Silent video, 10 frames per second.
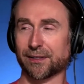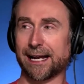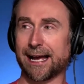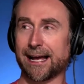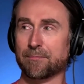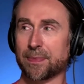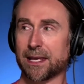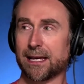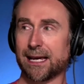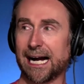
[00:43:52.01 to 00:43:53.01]
And
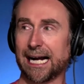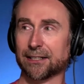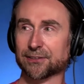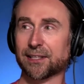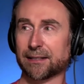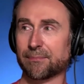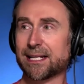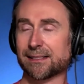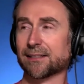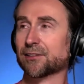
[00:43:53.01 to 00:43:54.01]
I also think it
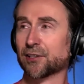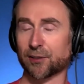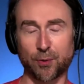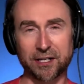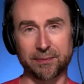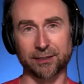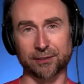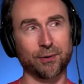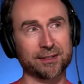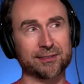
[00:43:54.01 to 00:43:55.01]
means that, to your point about
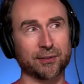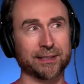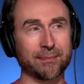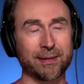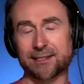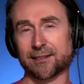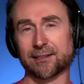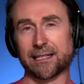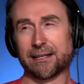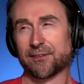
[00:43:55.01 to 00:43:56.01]
growing slowly, it means that
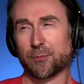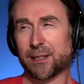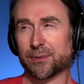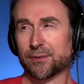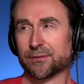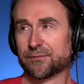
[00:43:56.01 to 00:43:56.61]
if the people